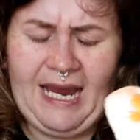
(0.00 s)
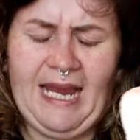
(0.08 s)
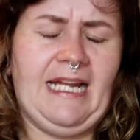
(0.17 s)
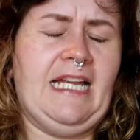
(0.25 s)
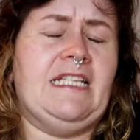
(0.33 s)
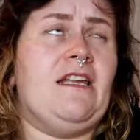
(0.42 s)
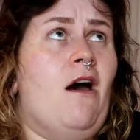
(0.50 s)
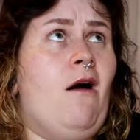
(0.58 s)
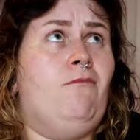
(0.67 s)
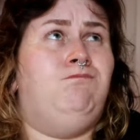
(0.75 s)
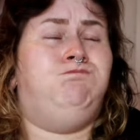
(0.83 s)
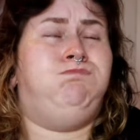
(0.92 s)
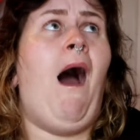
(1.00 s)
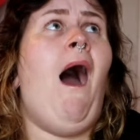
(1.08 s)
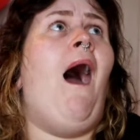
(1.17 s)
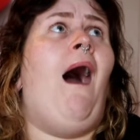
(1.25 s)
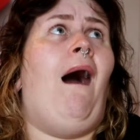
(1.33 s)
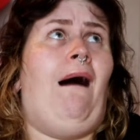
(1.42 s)
It is
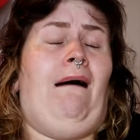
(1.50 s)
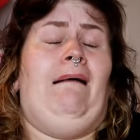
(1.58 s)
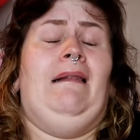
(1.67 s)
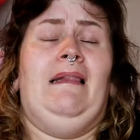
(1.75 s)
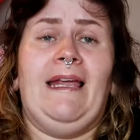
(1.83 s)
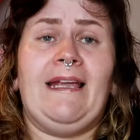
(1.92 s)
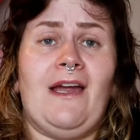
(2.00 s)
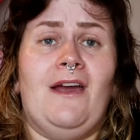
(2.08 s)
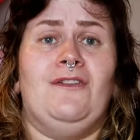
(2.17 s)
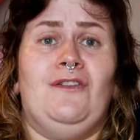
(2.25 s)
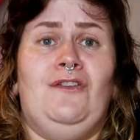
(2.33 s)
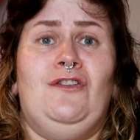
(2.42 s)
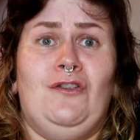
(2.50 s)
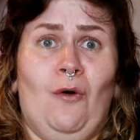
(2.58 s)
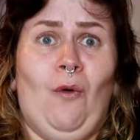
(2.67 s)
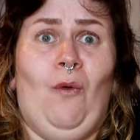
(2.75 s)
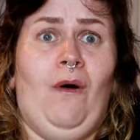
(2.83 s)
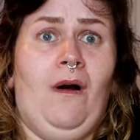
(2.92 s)
like
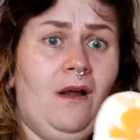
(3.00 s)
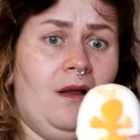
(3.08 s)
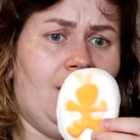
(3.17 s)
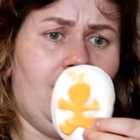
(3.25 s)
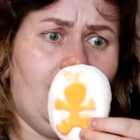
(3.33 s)
so,